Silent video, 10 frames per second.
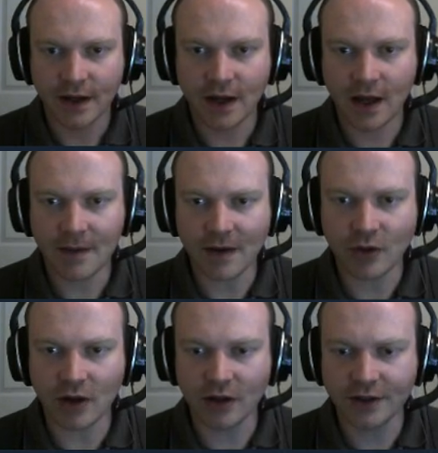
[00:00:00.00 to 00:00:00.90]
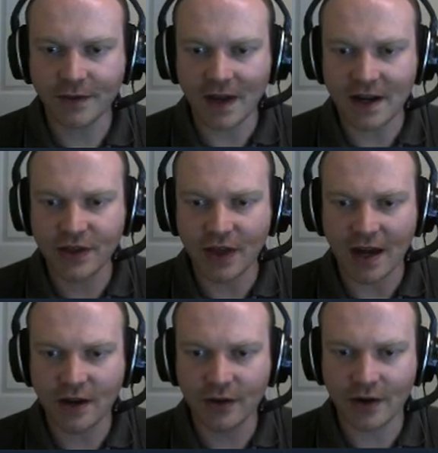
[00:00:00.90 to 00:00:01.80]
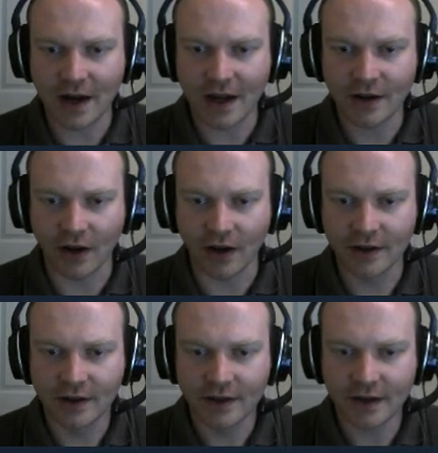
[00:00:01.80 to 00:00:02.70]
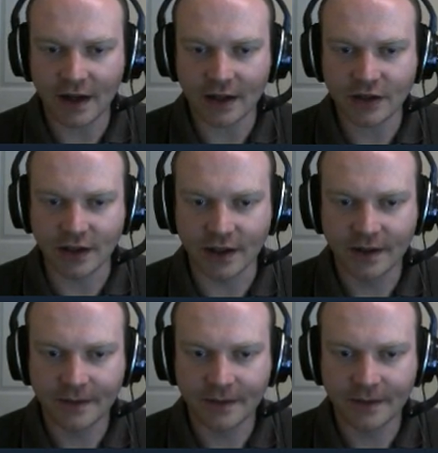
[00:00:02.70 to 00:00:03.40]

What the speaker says: Have I got loads of any other acorn, actually?